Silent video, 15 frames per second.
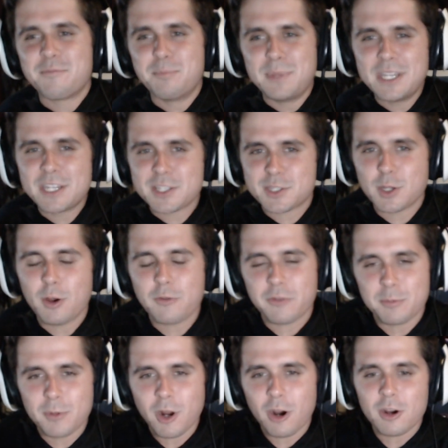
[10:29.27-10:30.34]
Minato
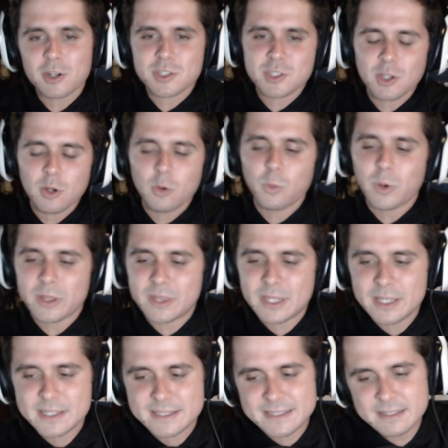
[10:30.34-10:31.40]
from Naruto with
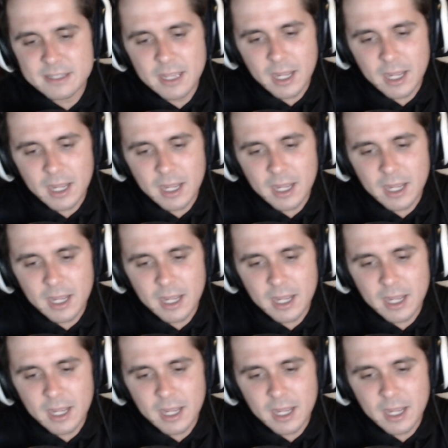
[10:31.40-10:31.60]
his